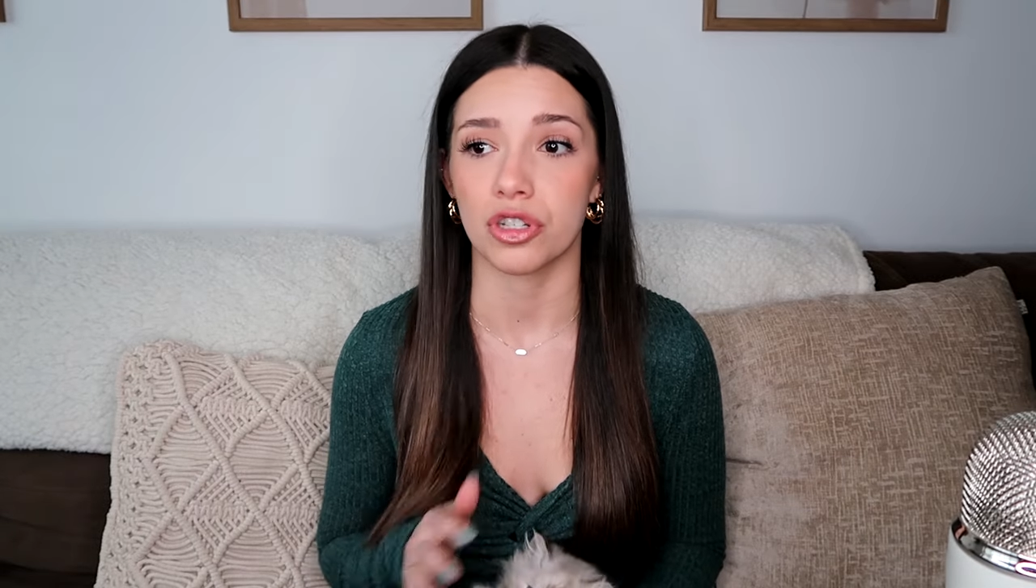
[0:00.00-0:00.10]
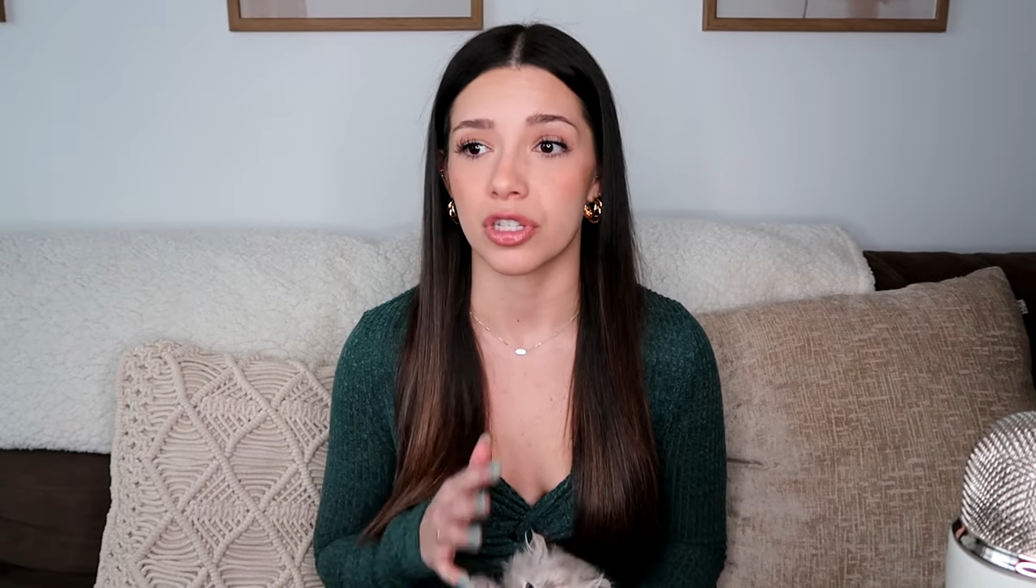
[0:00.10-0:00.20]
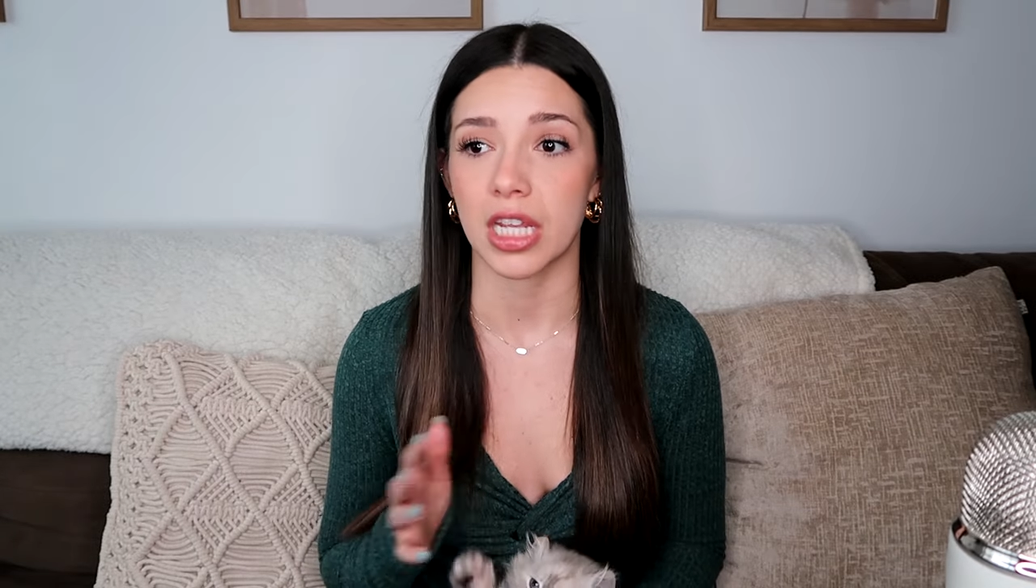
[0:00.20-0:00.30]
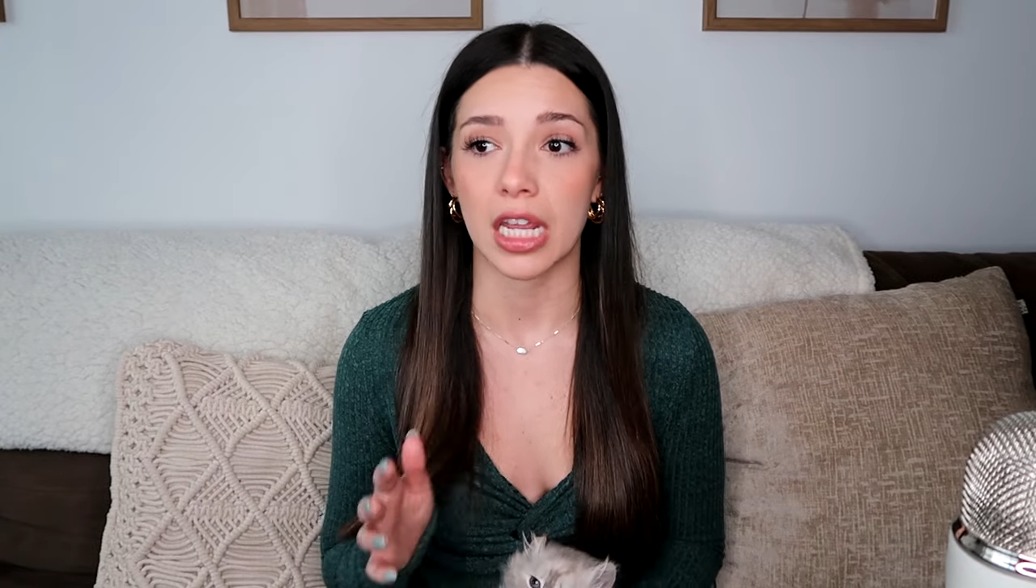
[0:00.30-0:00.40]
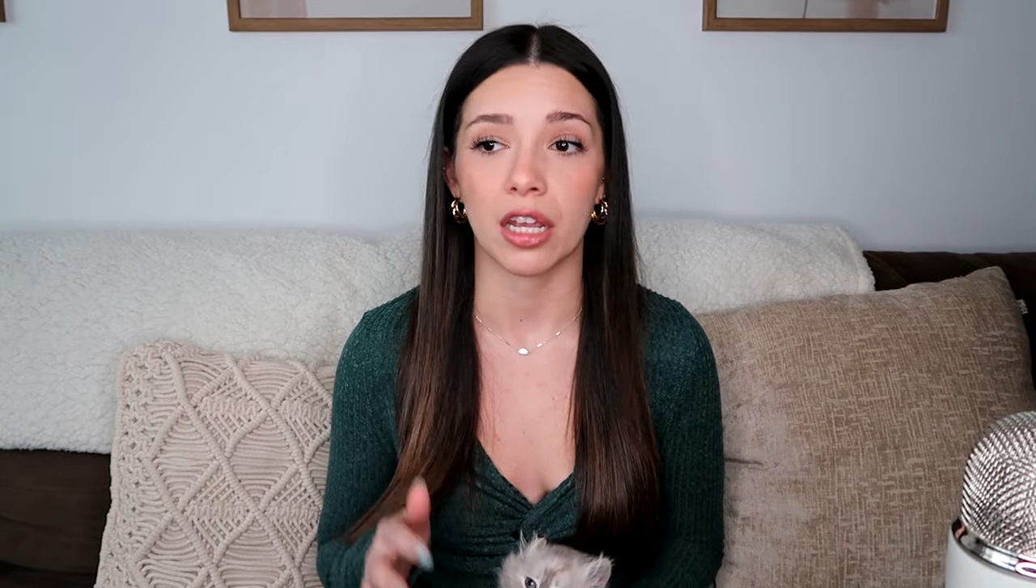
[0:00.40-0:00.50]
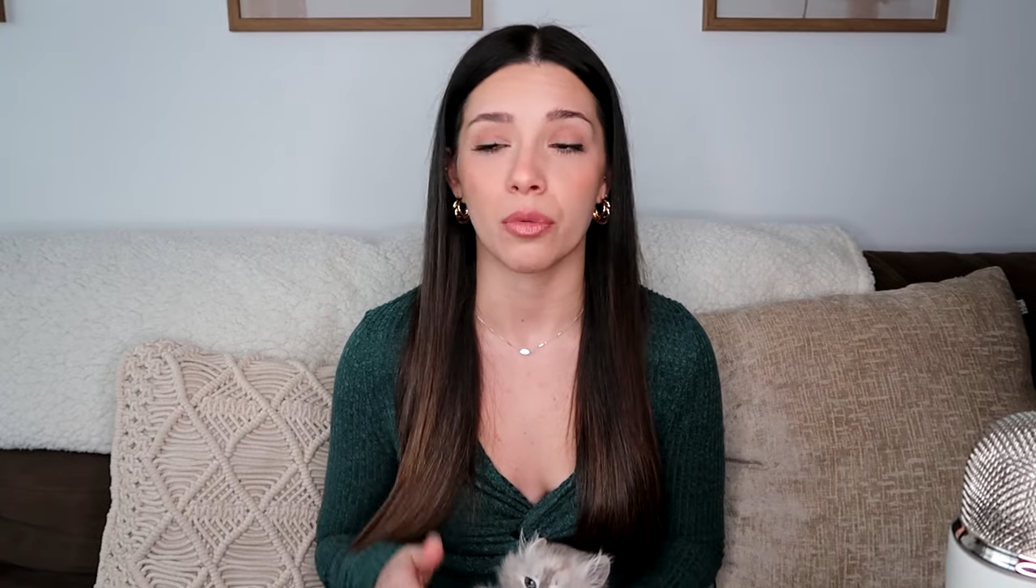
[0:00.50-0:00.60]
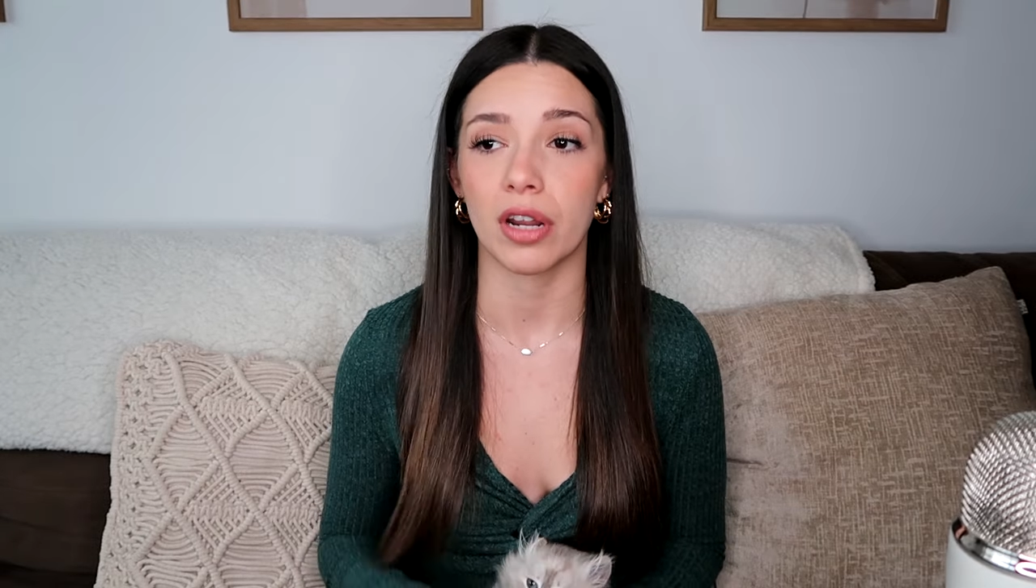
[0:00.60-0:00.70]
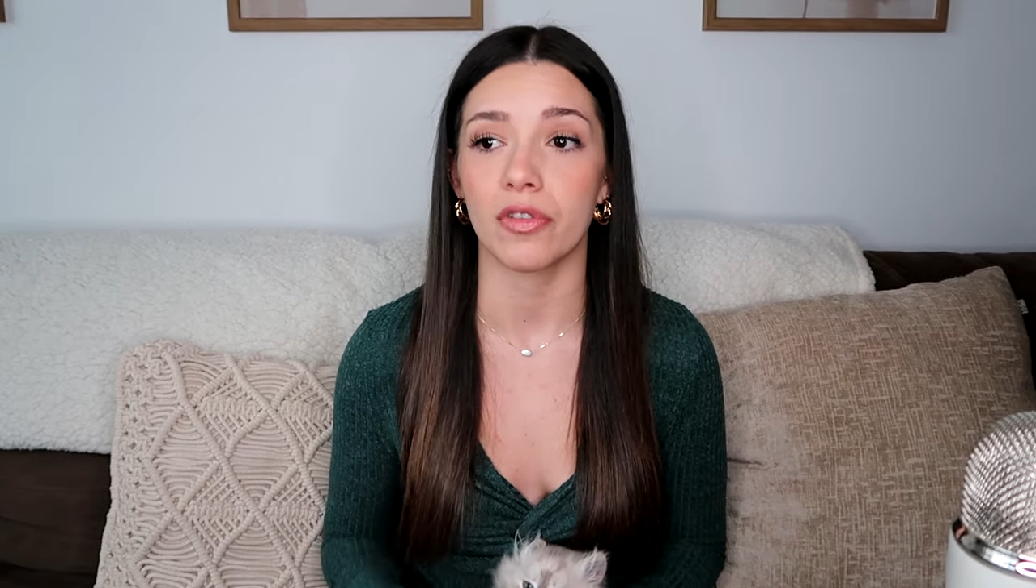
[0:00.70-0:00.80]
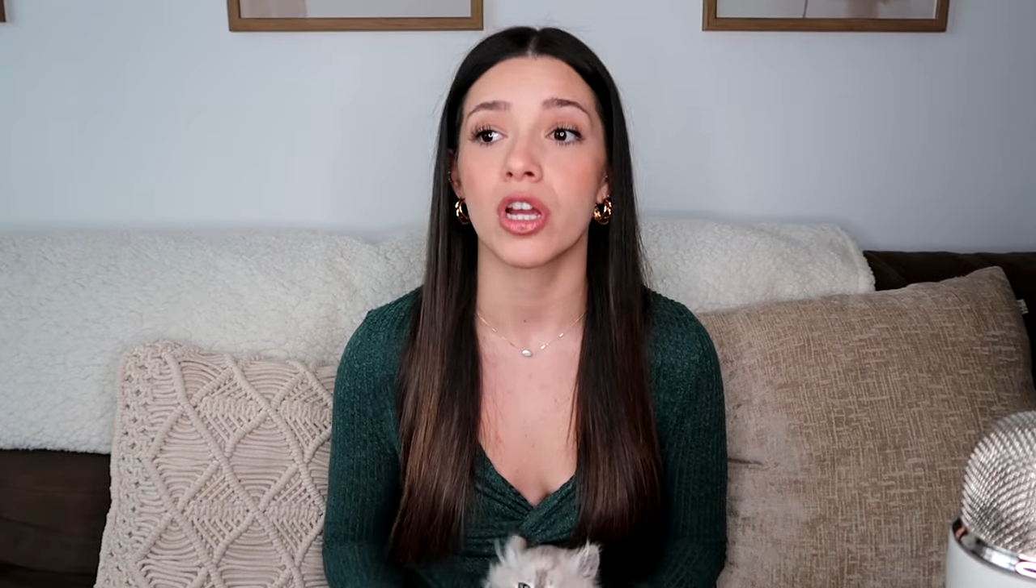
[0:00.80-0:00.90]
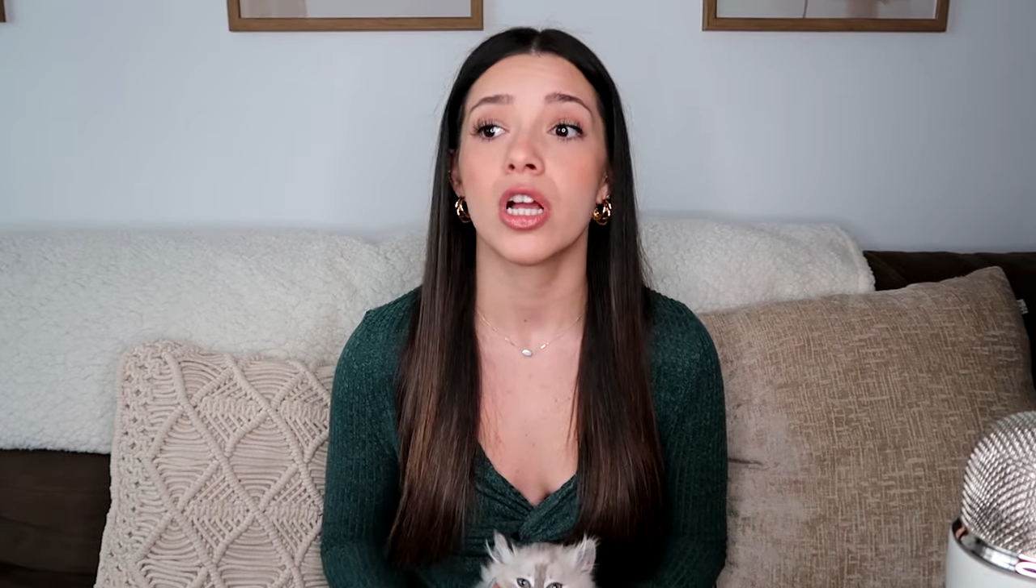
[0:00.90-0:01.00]
just dating,
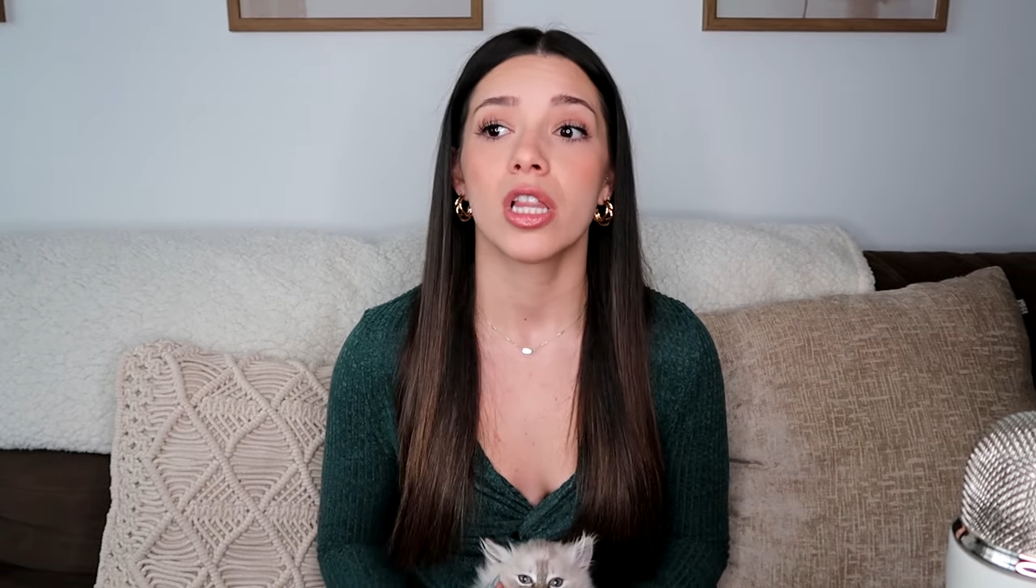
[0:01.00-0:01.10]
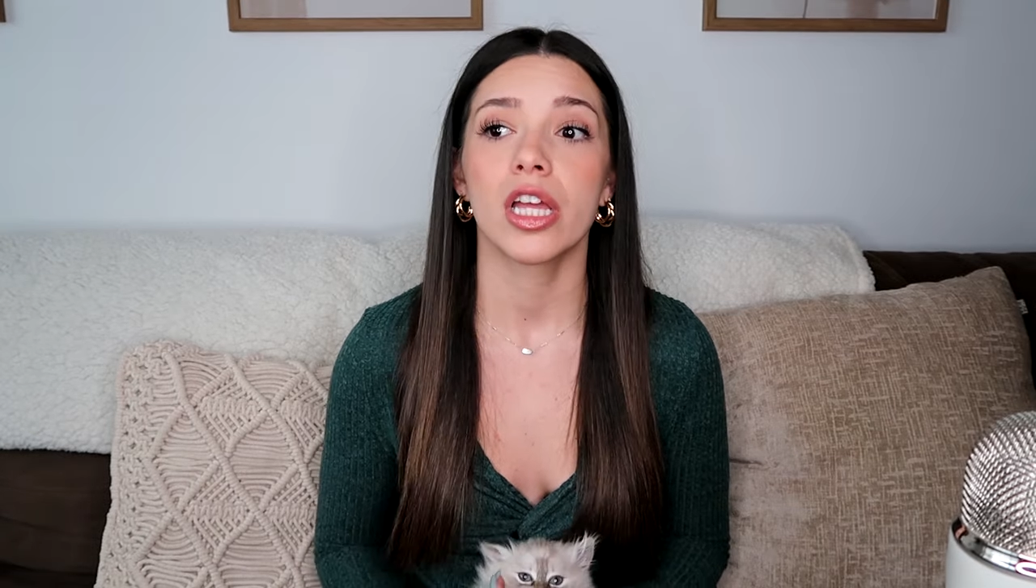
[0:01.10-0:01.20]
whatever,